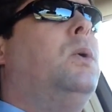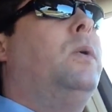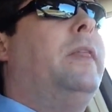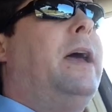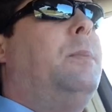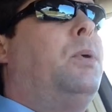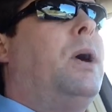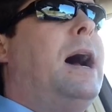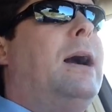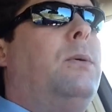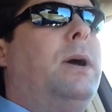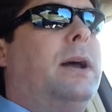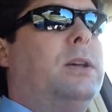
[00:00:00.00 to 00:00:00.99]
with a
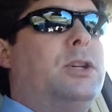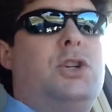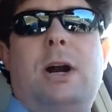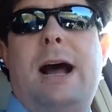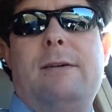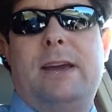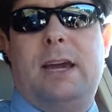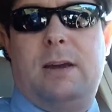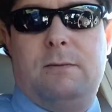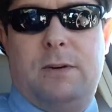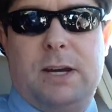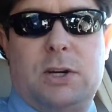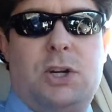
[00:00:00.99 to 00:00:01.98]
prior reckless driving
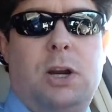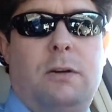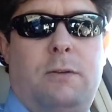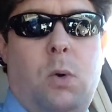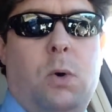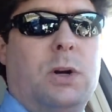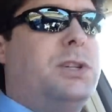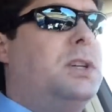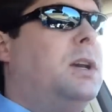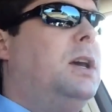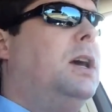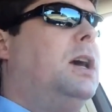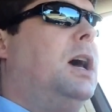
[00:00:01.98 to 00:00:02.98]
conviction, of course,
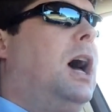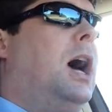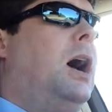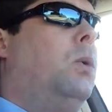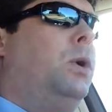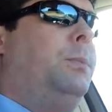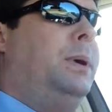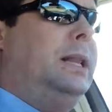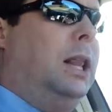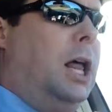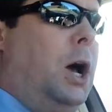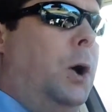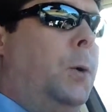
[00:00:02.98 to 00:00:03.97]
would be
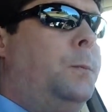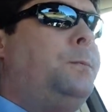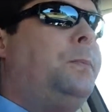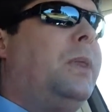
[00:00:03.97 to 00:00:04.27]
low.